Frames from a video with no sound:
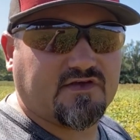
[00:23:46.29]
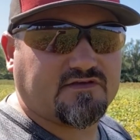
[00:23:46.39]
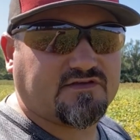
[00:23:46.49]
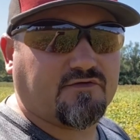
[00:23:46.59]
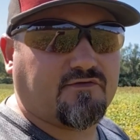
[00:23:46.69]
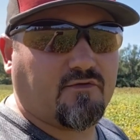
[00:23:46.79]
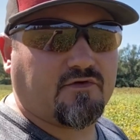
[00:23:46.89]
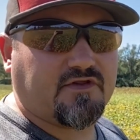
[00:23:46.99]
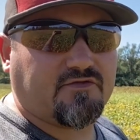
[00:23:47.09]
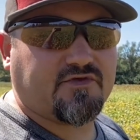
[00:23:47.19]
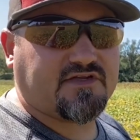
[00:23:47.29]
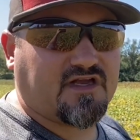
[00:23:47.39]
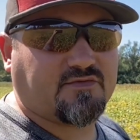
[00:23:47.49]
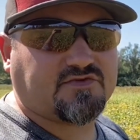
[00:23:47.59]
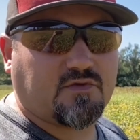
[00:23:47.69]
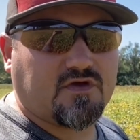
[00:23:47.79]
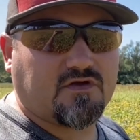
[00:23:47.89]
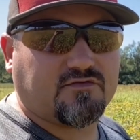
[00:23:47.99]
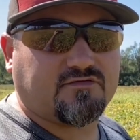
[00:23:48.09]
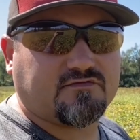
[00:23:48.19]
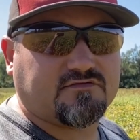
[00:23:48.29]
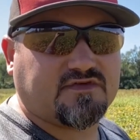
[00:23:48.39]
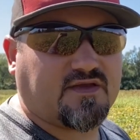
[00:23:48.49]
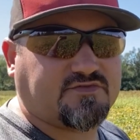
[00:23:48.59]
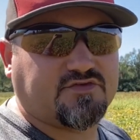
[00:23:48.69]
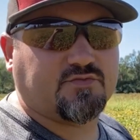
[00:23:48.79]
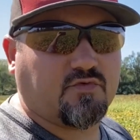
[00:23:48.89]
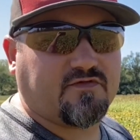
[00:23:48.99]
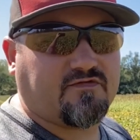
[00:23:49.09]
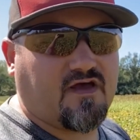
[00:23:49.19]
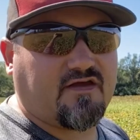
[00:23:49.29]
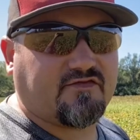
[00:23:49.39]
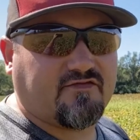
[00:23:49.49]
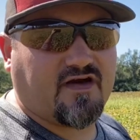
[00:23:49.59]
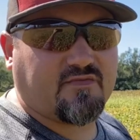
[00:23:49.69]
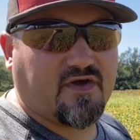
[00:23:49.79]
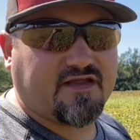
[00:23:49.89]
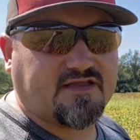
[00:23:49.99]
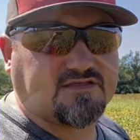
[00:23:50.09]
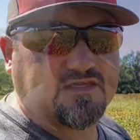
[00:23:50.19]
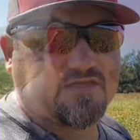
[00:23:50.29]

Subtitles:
So 43 times 12 times 2.5 divided by 18.